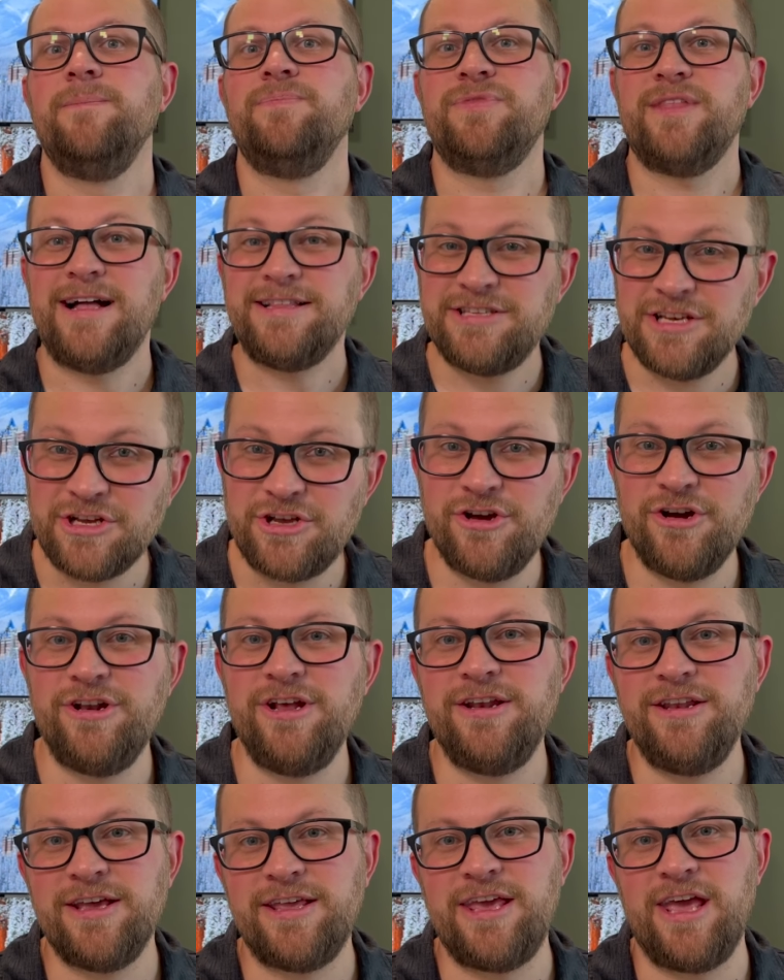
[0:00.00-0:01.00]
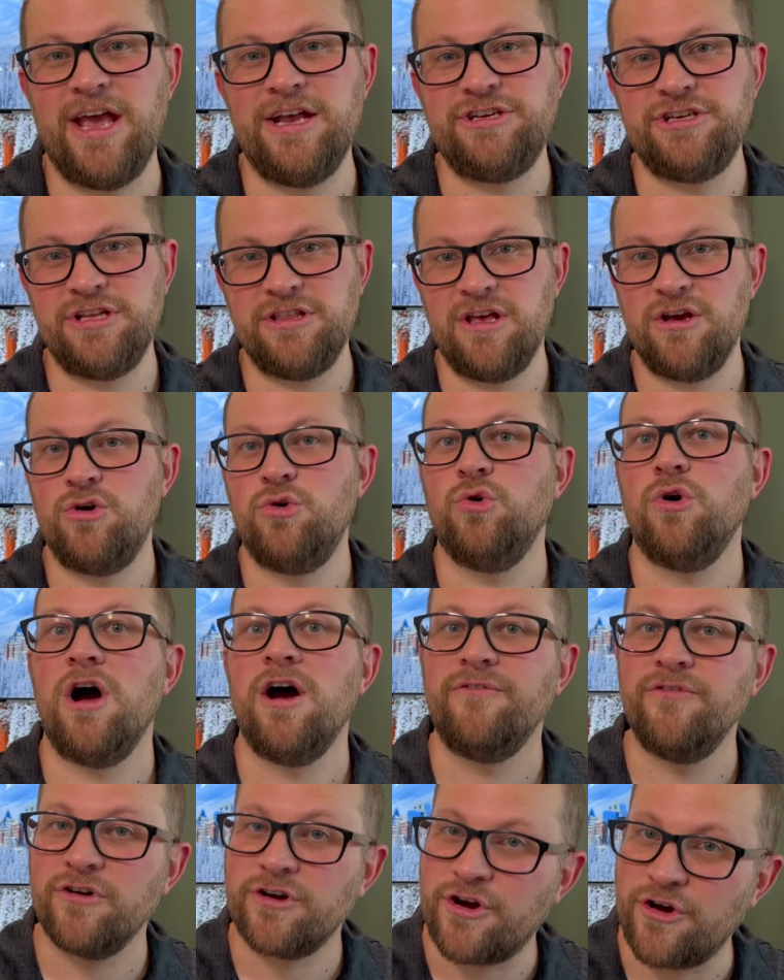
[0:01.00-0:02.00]
That's a good indication that
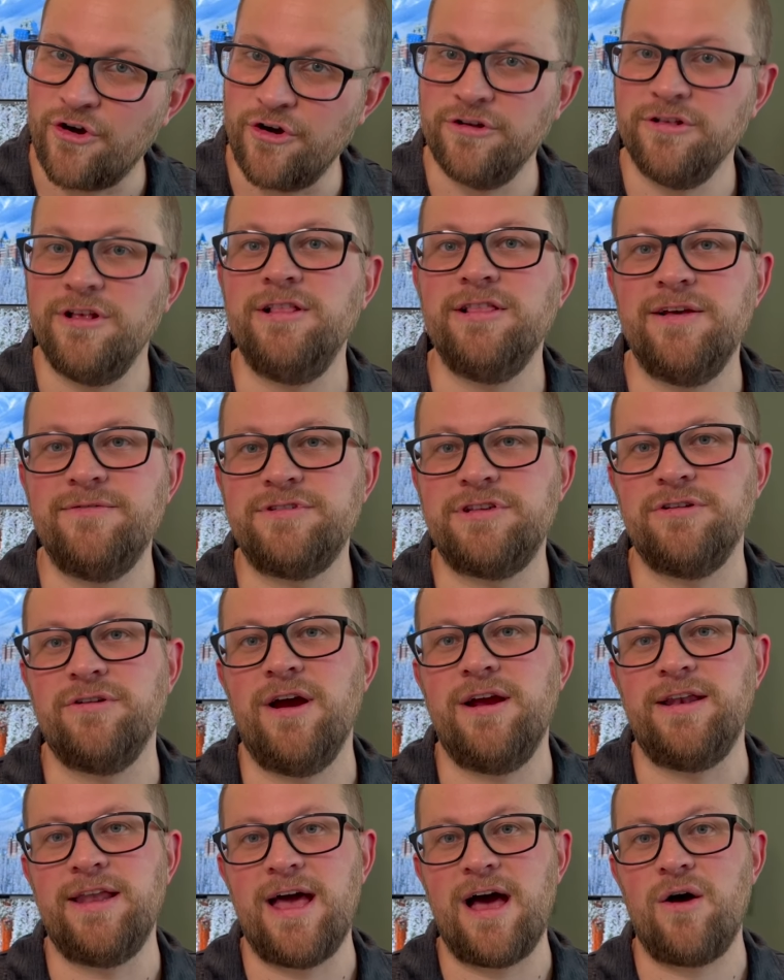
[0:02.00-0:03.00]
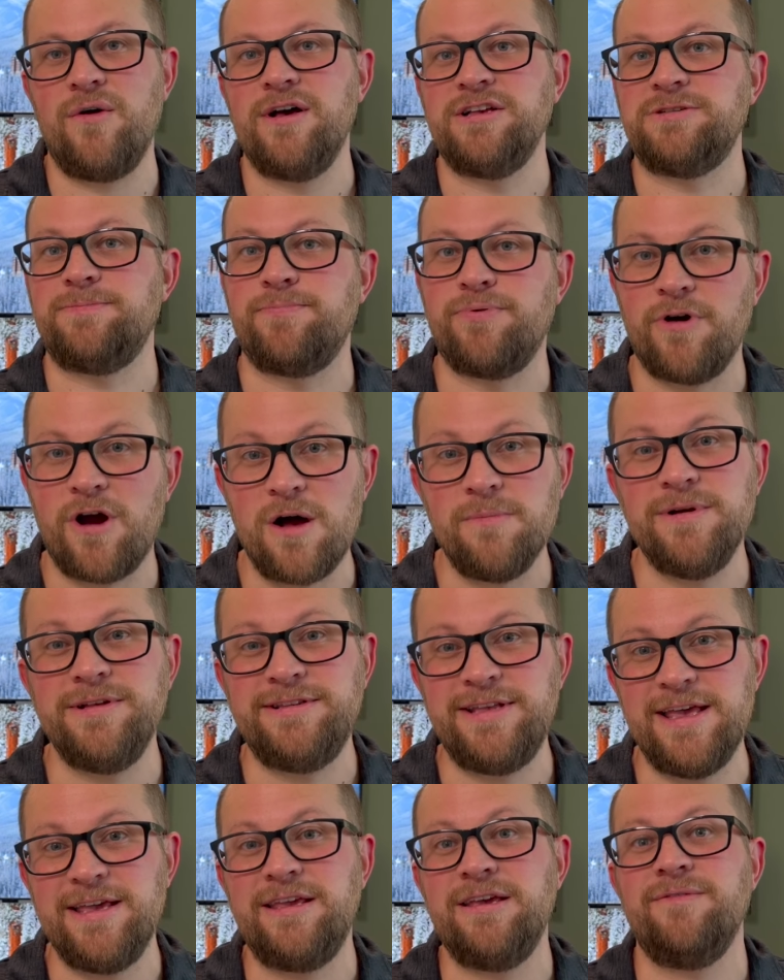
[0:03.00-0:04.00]
whoever currently lives there right now has probably
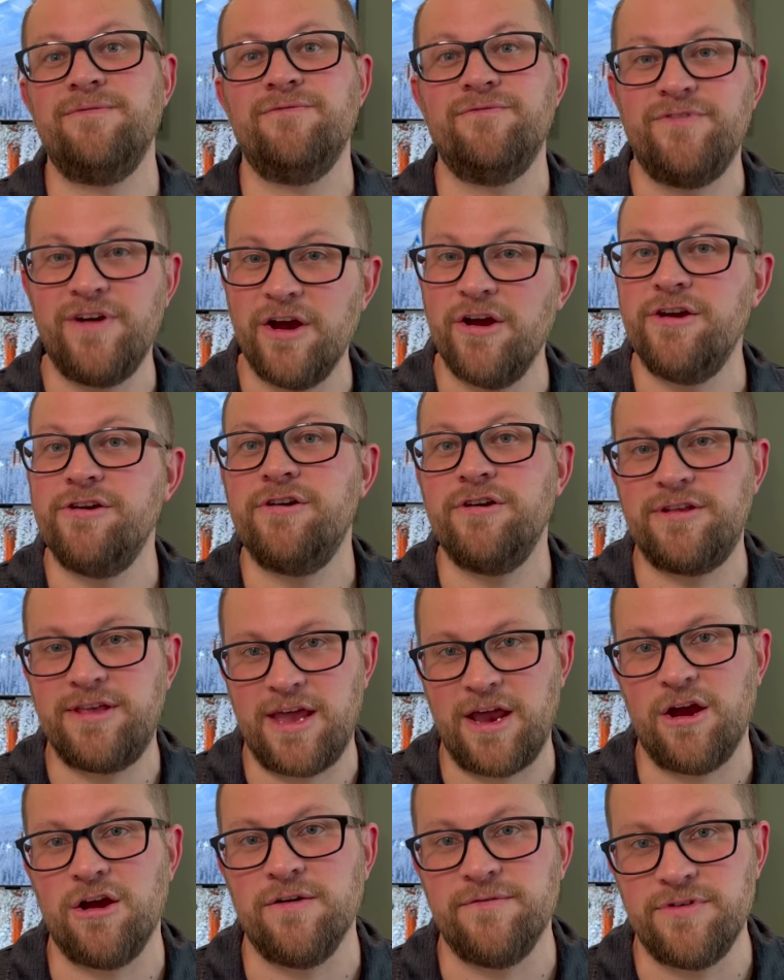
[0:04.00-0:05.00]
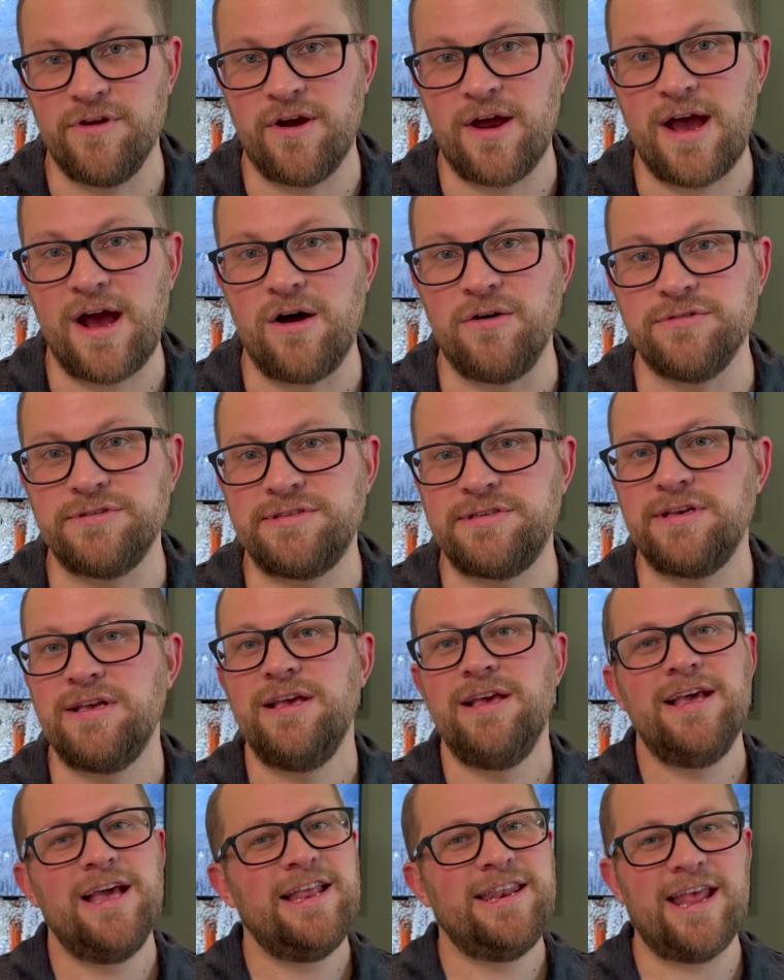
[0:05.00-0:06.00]
taken very good care of their house.
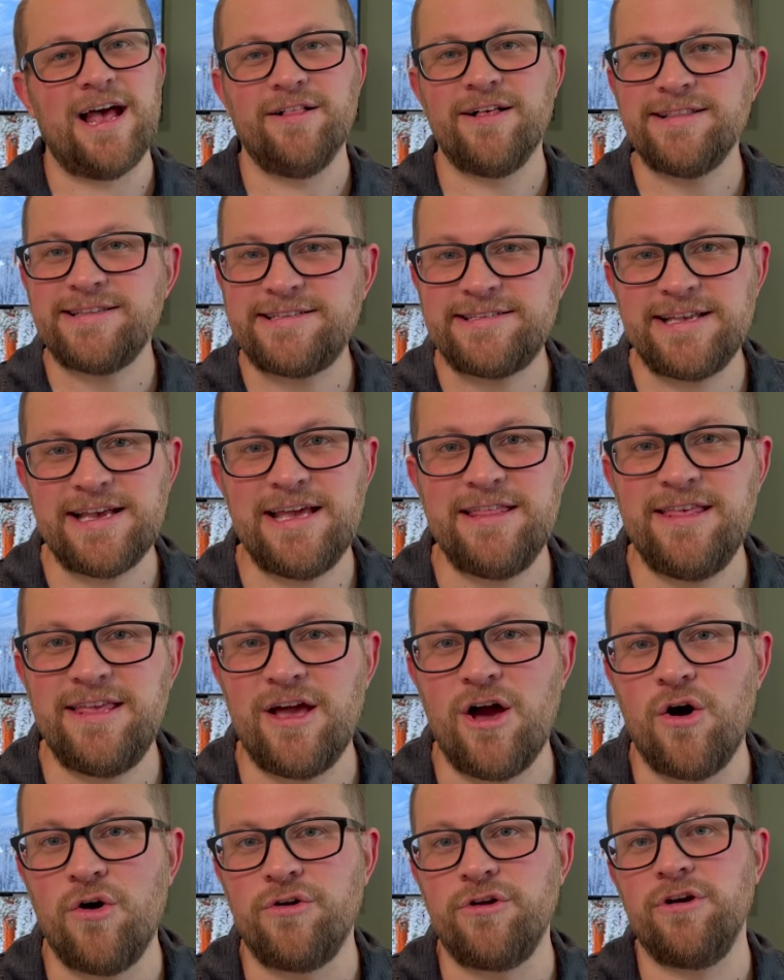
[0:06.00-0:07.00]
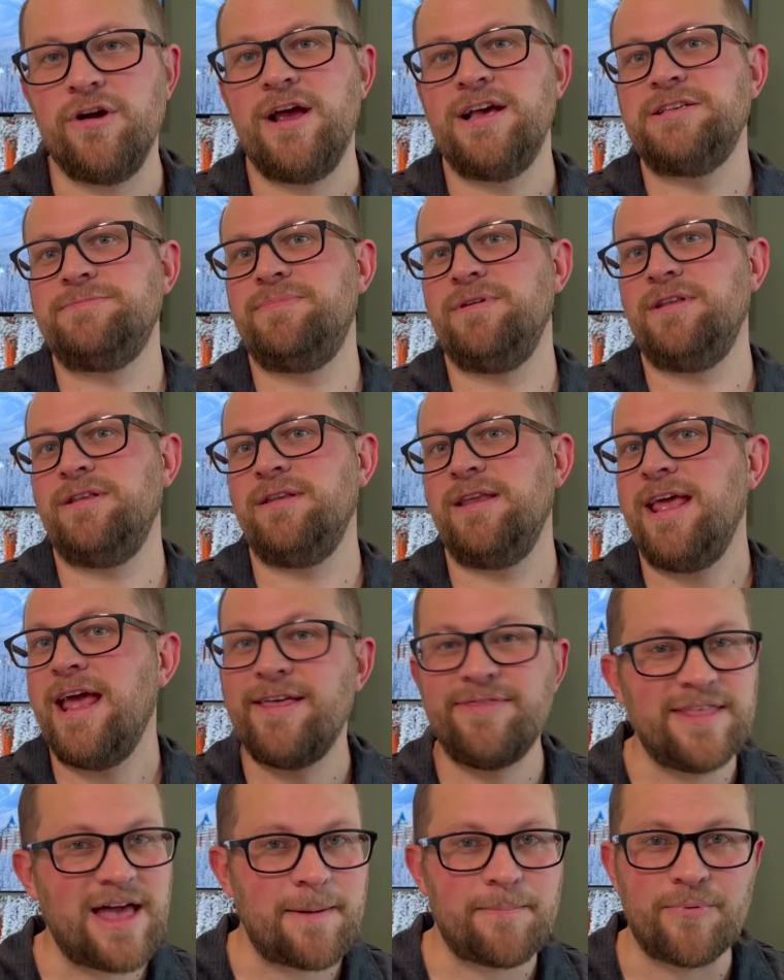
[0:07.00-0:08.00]
Now, let's say the owner has been
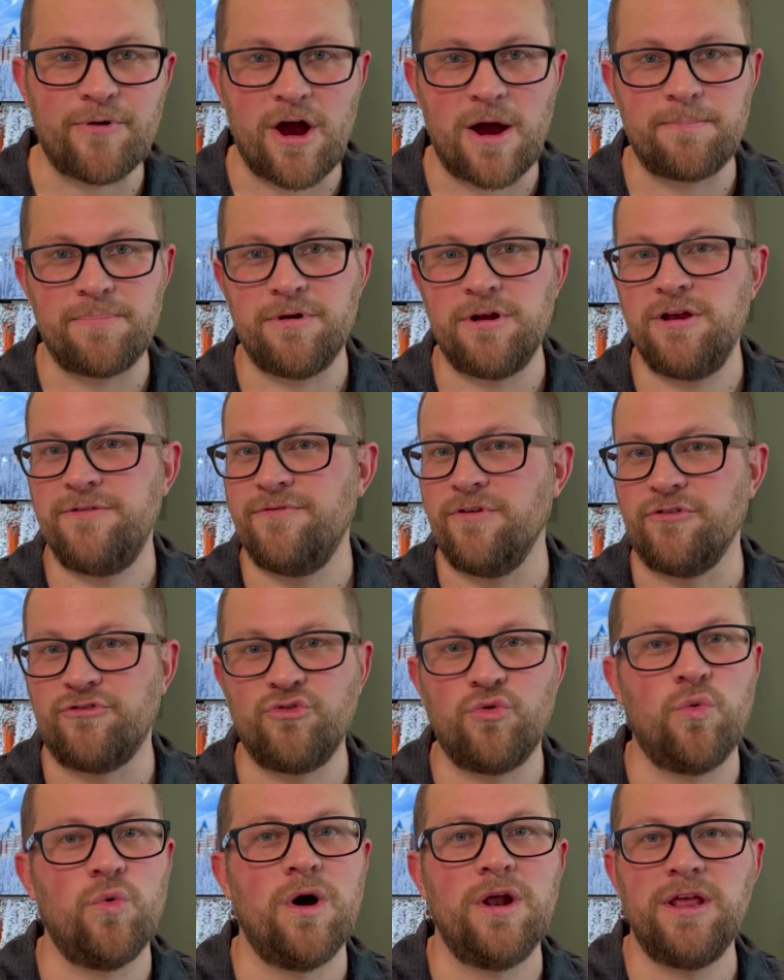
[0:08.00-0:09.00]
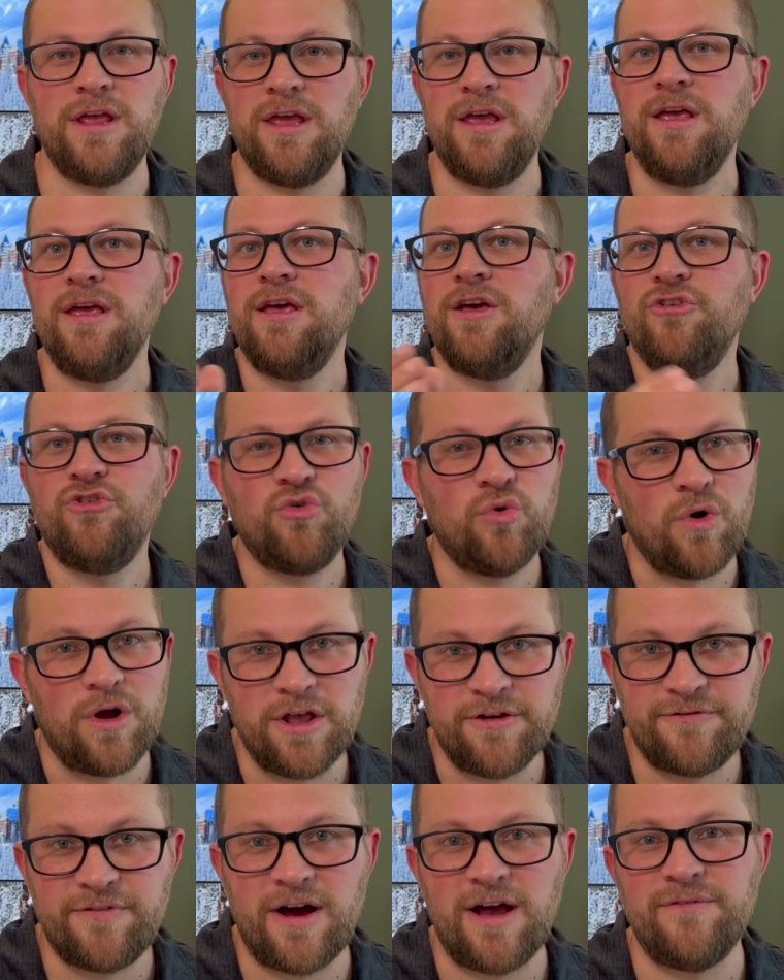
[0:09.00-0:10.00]
in that property for 20,
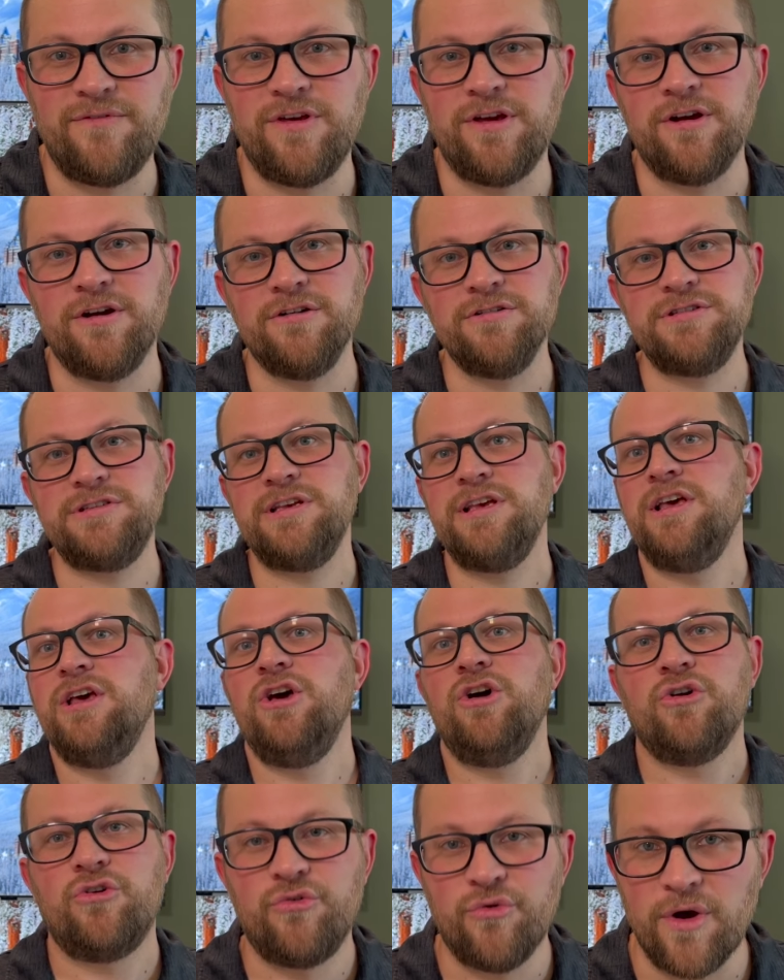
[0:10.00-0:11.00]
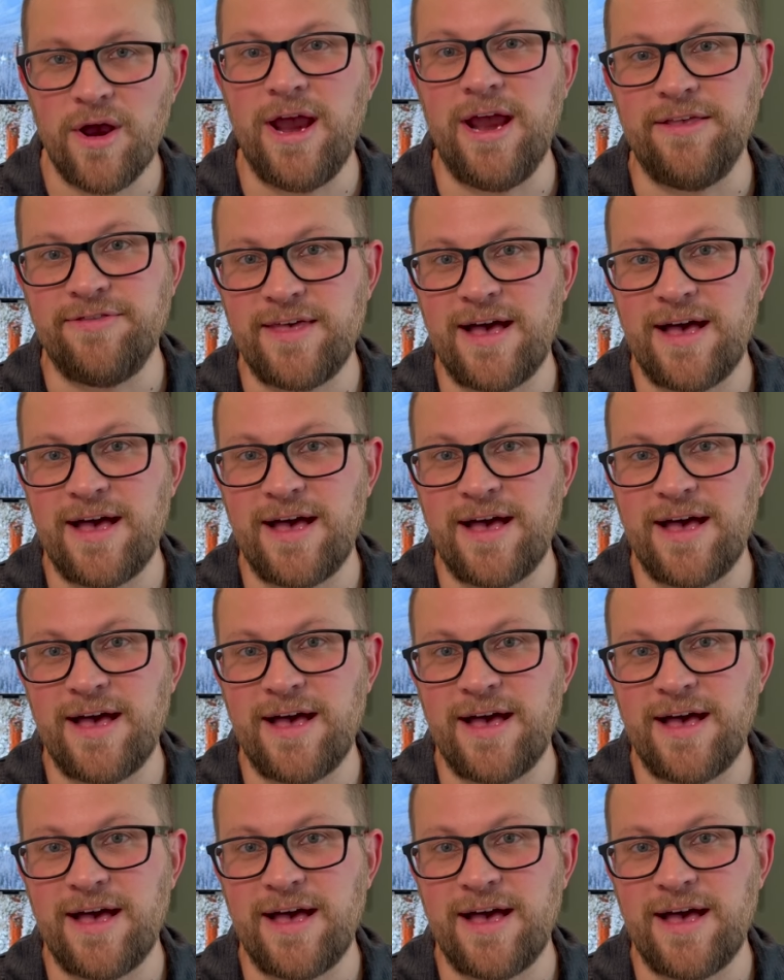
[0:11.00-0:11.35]
25 years. Great.